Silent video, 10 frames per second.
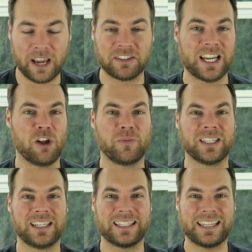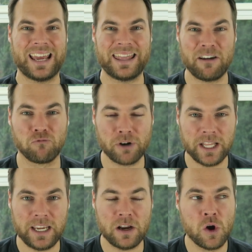lifestyle business, and they
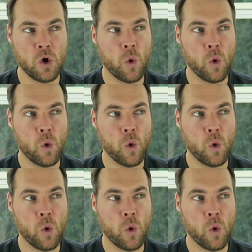really